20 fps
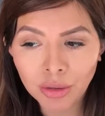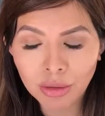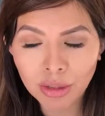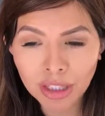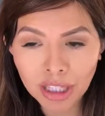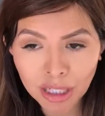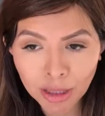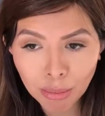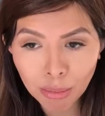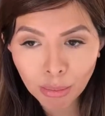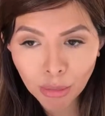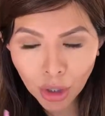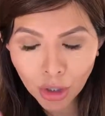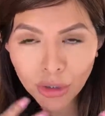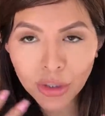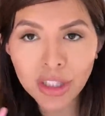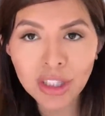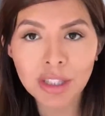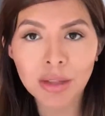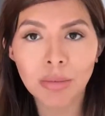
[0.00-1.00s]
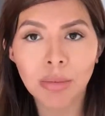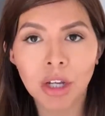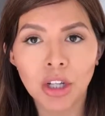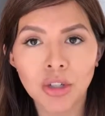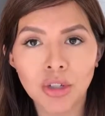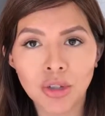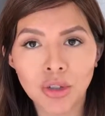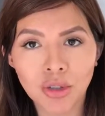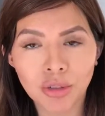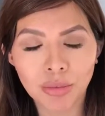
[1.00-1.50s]
like
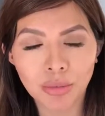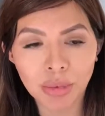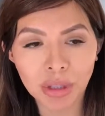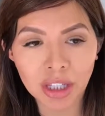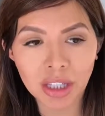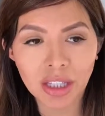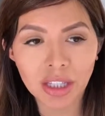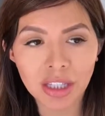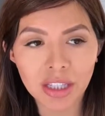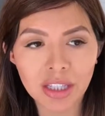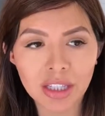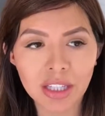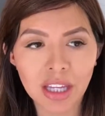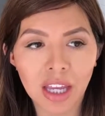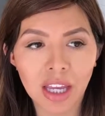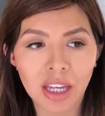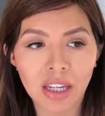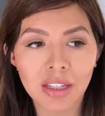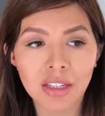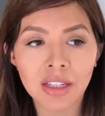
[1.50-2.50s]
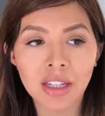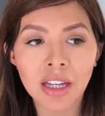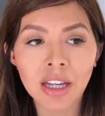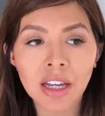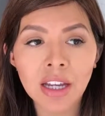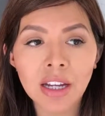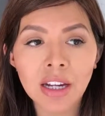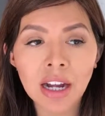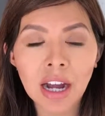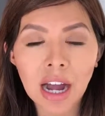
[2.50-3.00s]
multi-dimensional beings, and
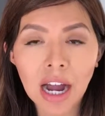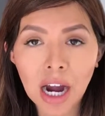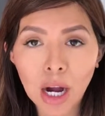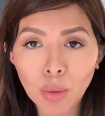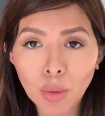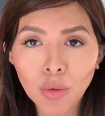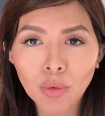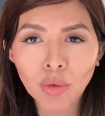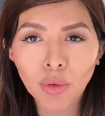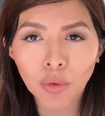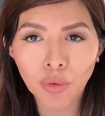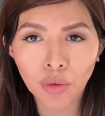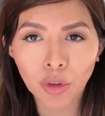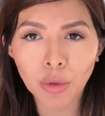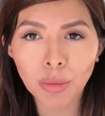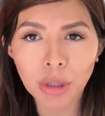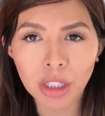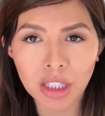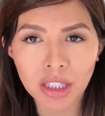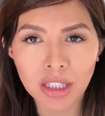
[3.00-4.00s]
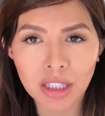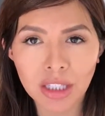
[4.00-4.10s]
our fulfillment and